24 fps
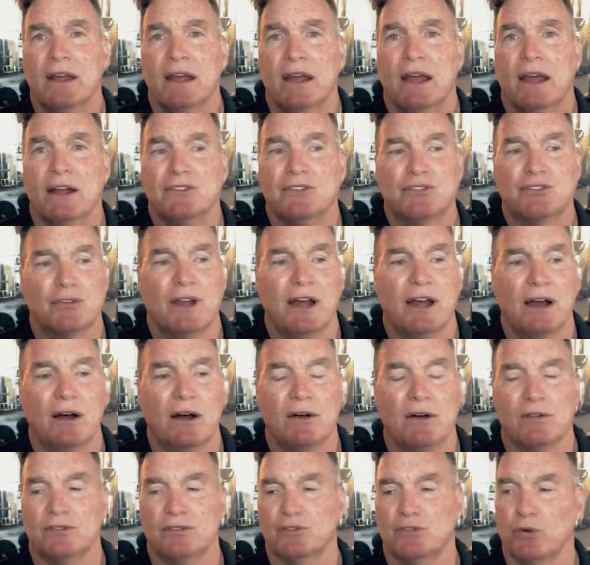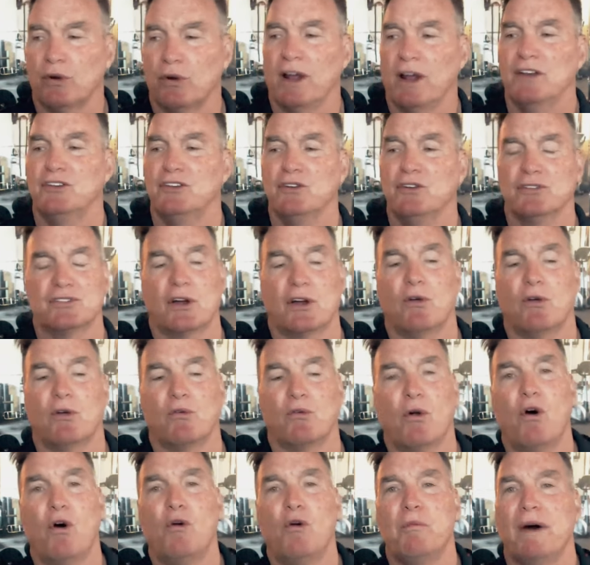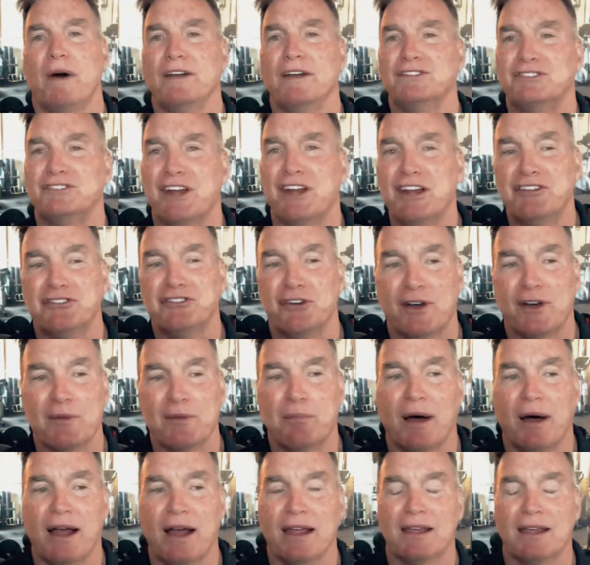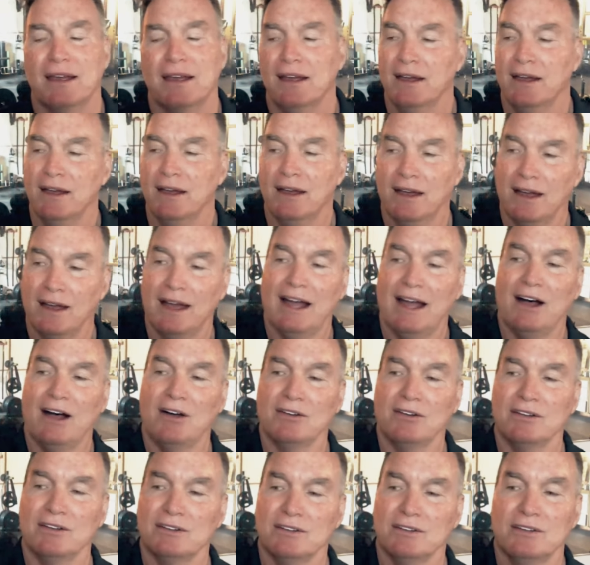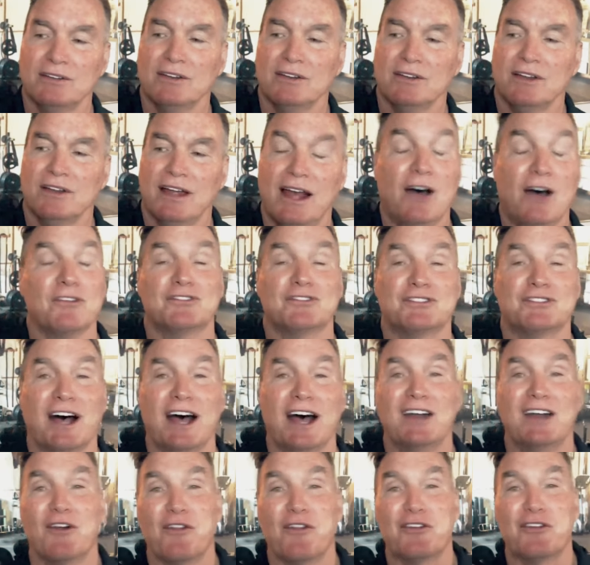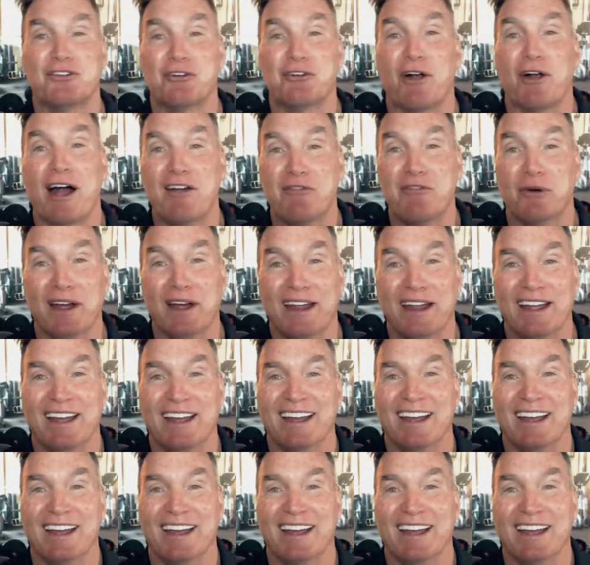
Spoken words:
And so now, so what I do is I'll roll my stationary bike outside on the driveway.